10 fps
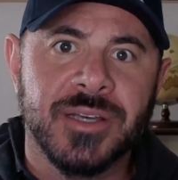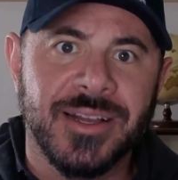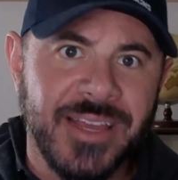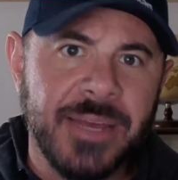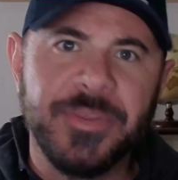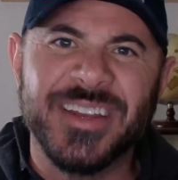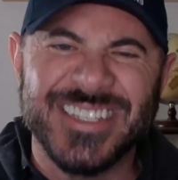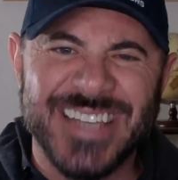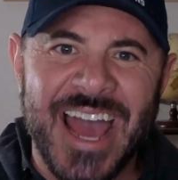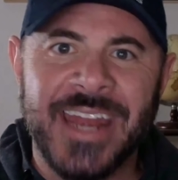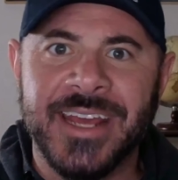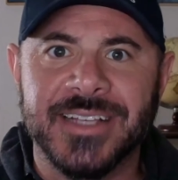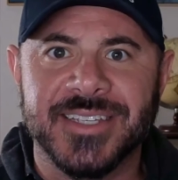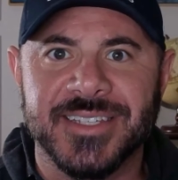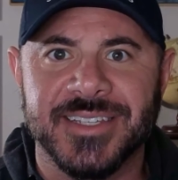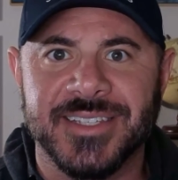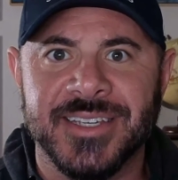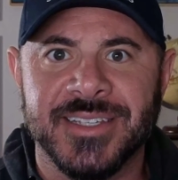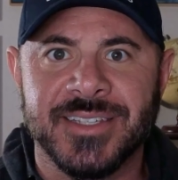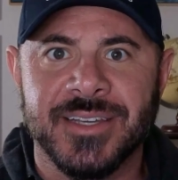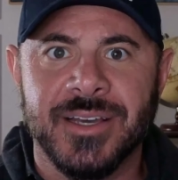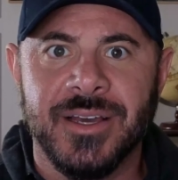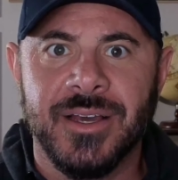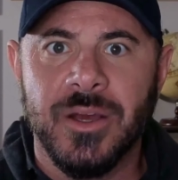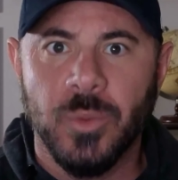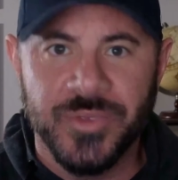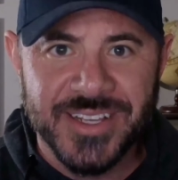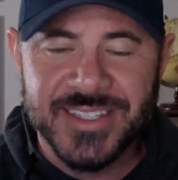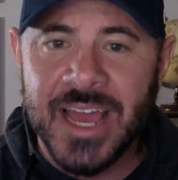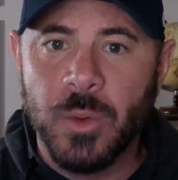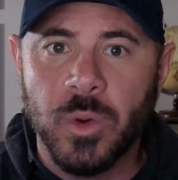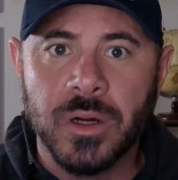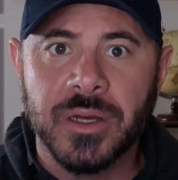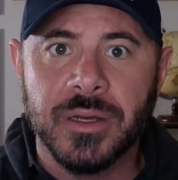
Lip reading: and cleaned up the design inconsistencies, would this site work?